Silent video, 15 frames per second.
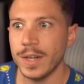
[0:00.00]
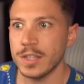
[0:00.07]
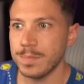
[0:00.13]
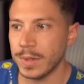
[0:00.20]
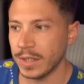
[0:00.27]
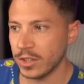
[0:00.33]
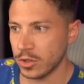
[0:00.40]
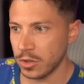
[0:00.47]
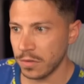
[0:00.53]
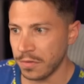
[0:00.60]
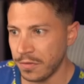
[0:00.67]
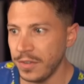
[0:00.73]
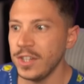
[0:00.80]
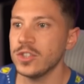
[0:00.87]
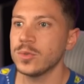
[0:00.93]
but it sort of
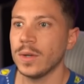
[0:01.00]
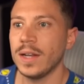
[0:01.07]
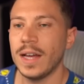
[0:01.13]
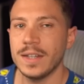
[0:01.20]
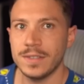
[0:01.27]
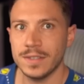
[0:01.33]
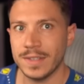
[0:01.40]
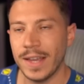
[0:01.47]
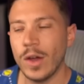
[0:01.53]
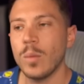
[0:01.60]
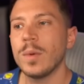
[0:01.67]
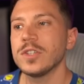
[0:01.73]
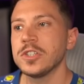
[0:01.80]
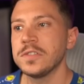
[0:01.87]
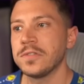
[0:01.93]
visualizes how
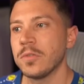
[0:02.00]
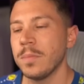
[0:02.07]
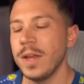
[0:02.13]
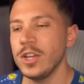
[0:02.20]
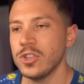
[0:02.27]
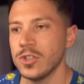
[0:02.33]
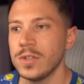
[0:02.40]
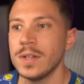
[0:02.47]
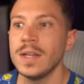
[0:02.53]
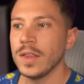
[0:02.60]
much information